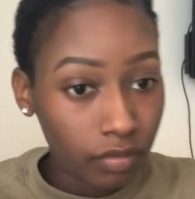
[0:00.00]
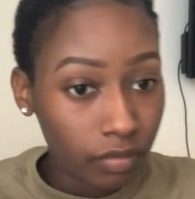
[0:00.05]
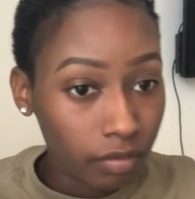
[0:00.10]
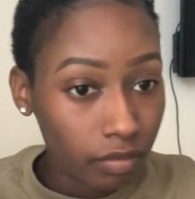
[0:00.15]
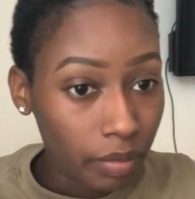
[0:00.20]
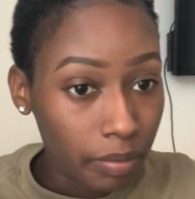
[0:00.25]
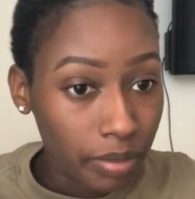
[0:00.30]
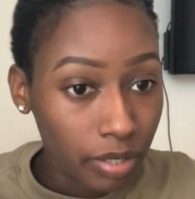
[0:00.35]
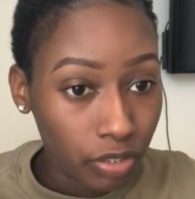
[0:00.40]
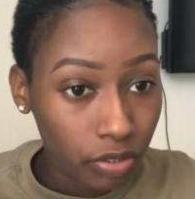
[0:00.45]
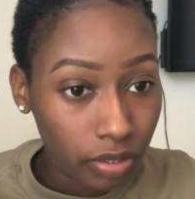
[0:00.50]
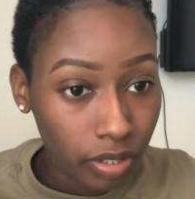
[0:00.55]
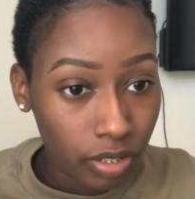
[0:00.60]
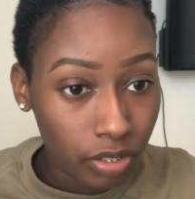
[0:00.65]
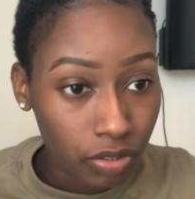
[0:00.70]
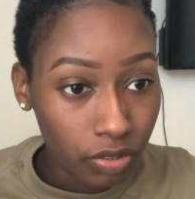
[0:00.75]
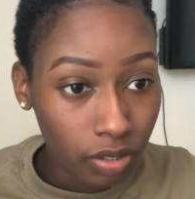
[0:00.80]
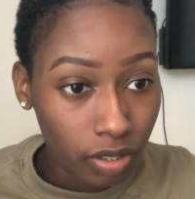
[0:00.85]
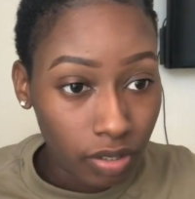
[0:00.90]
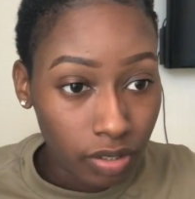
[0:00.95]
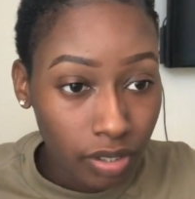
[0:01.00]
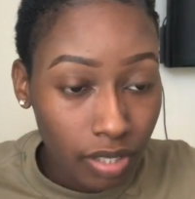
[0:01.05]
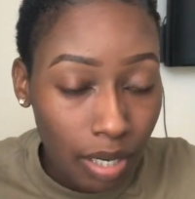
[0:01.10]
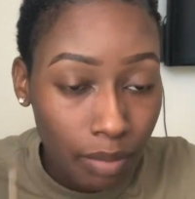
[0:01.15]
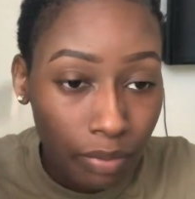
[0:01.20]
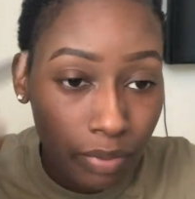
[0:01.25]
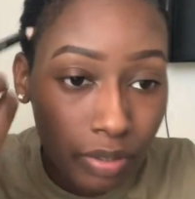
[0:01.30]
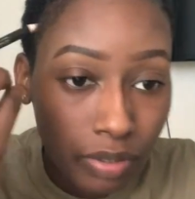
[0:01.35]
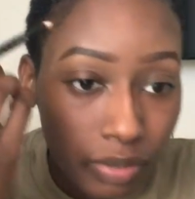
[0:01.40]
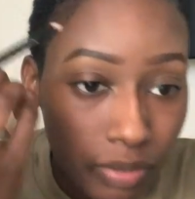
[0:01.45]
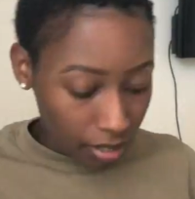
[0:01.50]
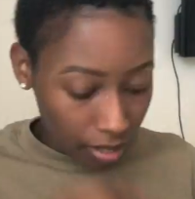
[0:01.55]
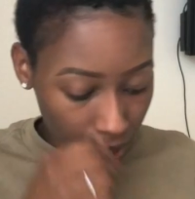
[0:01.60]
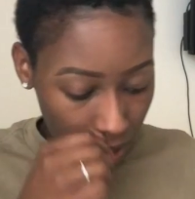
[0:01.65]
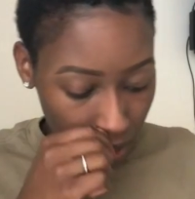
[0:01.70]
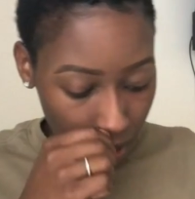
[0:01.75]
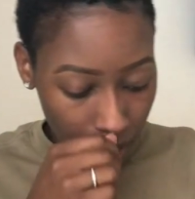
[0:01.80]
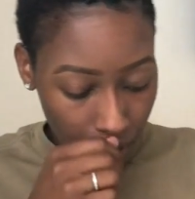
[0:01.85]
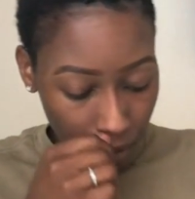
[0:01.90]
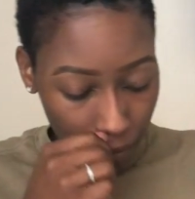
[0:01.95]
I'm not trying to draw on top real quick.
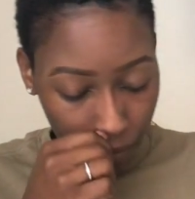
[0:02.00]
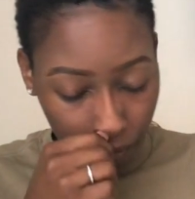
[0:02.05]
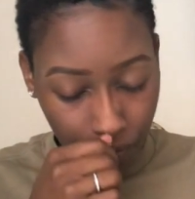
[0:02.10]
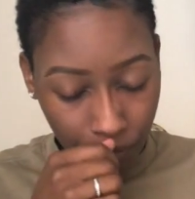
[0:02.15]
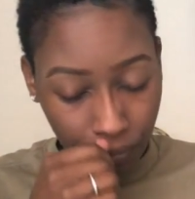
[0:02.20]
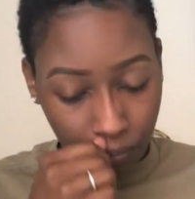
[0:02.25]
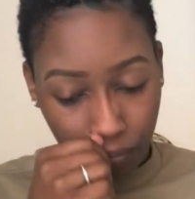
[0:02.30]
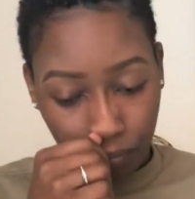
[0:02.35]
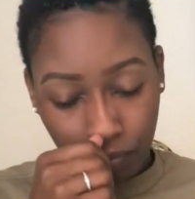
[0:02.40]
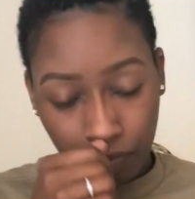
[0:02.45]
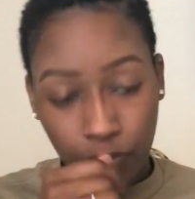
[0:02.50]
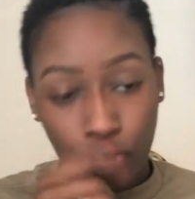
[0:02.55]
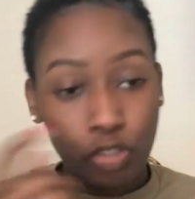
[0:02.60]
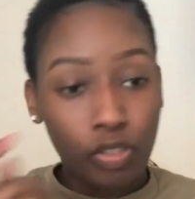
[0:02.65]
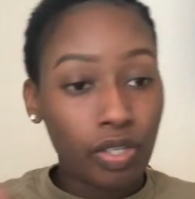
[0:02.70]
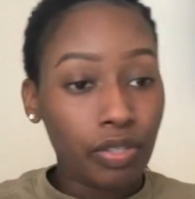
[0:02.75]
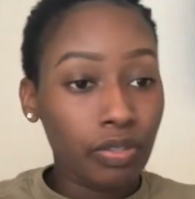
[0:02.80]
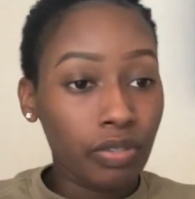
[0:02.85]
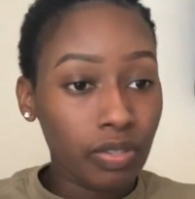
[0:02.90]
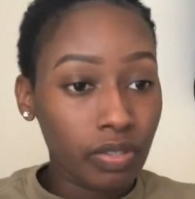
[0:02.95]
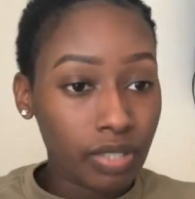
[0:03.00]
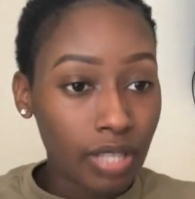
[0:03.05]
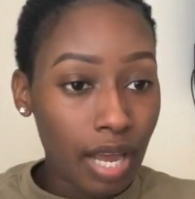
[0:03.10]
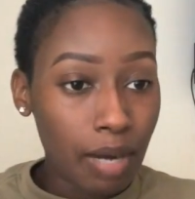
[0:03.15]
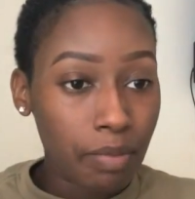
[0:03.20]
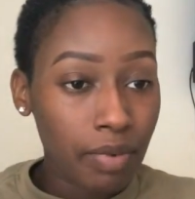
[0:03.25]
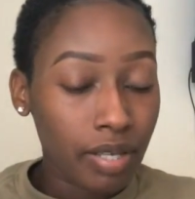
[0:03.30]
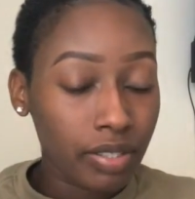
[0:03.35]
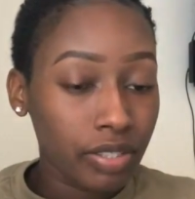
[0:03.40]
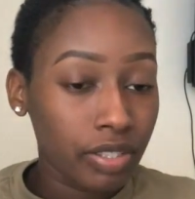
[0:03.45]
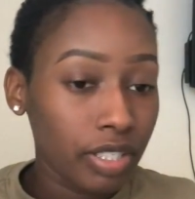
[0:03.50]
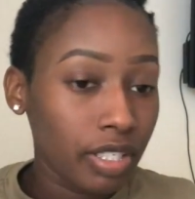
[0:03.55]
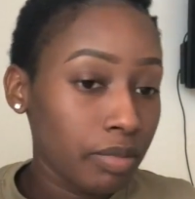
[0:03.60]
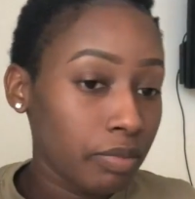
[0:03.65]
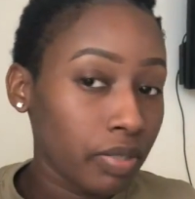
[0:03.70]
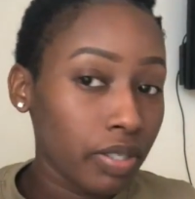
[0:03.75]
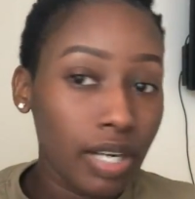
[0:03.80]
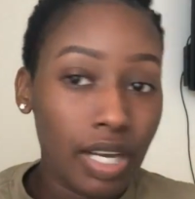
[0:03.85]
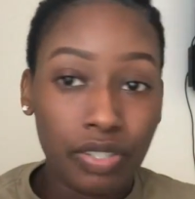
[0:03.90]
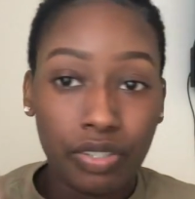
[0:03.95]
So I do those eyebrows, and then
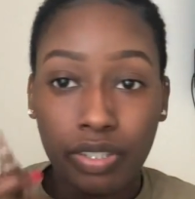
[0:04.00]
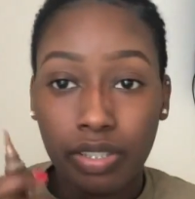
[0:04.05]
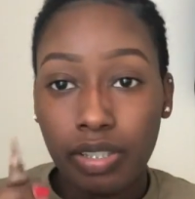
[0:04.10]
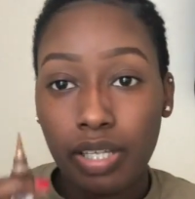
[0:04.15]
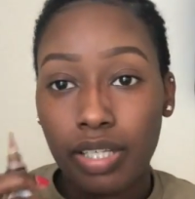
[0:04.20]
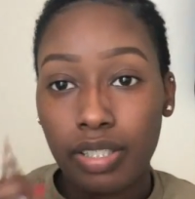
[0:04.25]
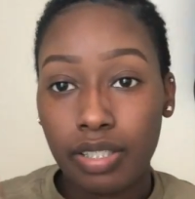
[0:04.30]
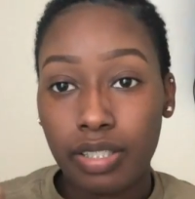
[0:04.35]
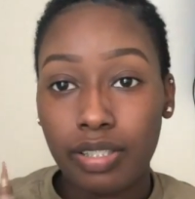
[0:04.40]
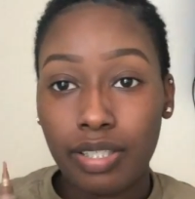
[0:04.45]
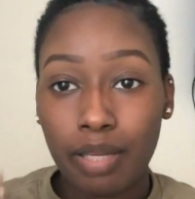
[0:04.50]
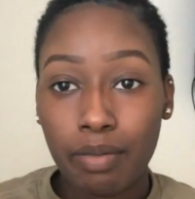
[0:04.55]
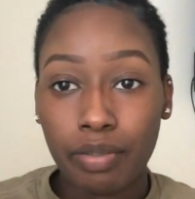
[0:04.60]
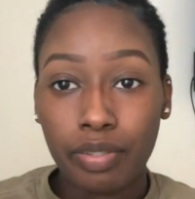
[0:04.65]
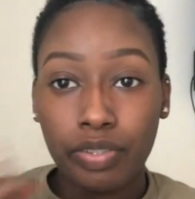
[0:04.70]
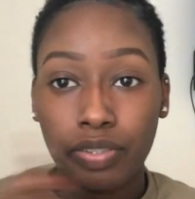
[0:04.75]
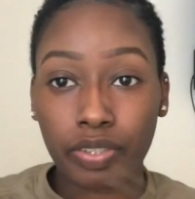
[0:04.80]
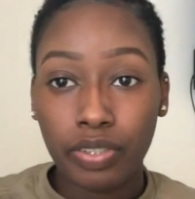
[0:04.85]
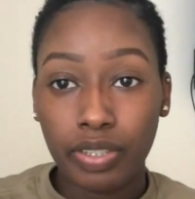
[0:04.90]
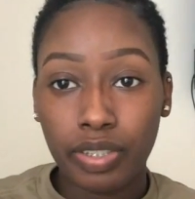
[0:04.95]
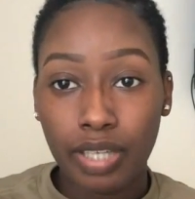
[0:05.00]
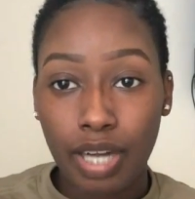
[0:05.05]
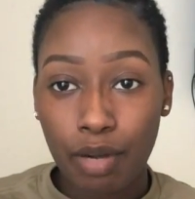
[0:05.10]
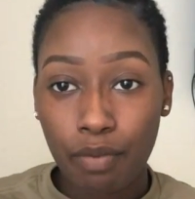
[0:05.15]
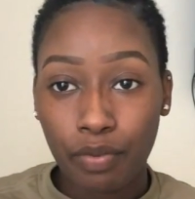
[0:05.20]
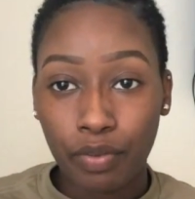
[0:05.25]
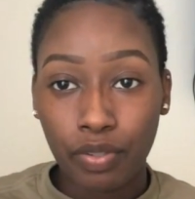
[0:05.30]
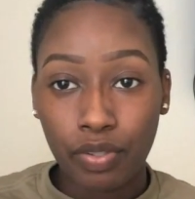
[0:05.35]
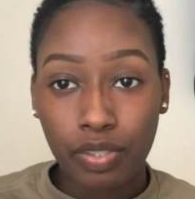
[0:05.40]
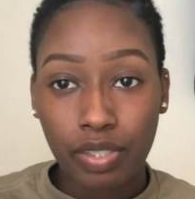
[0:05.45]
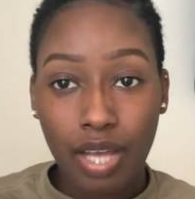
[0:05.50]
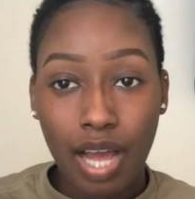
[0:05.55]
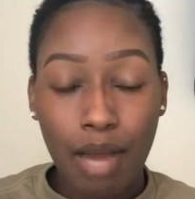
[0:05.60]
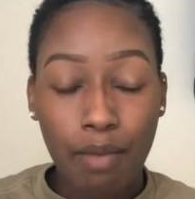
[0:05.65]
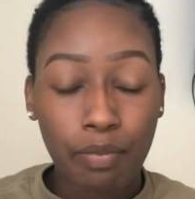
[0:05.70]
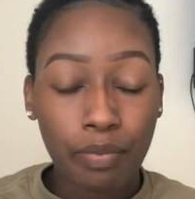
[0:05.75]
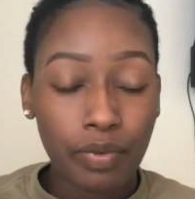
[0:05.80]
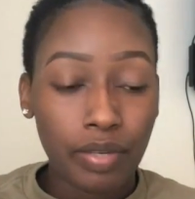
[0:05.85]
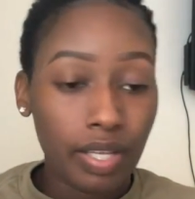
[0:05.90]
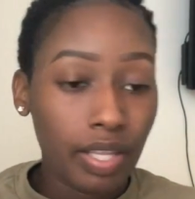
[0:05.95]
I'm going to actually take the same concealer that I went on
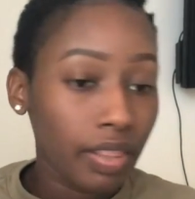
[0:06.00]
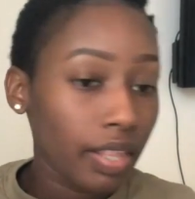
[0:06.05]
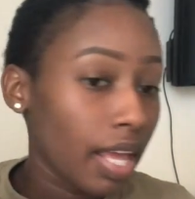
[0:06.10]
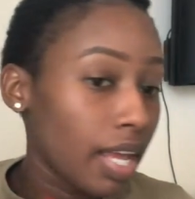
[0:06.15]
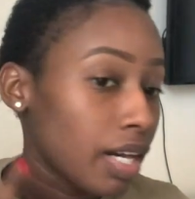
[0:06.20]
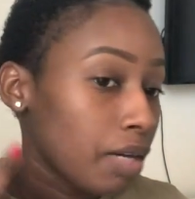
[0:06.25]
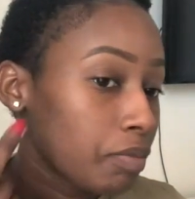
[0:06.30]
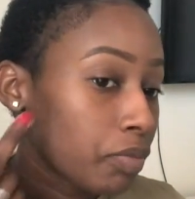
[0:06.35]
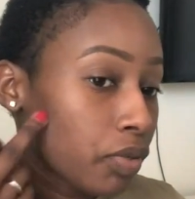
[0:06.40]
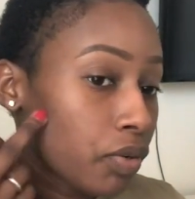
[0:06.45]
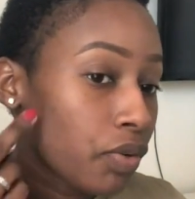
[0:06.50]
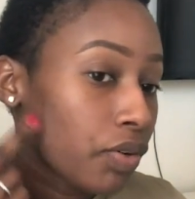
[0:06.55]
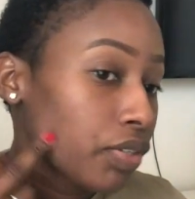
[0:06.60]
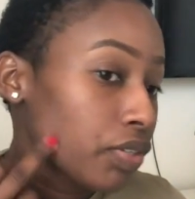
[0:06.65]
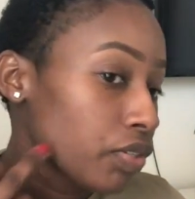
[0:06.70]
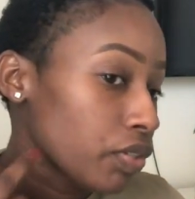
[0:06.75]
top with, and I'm going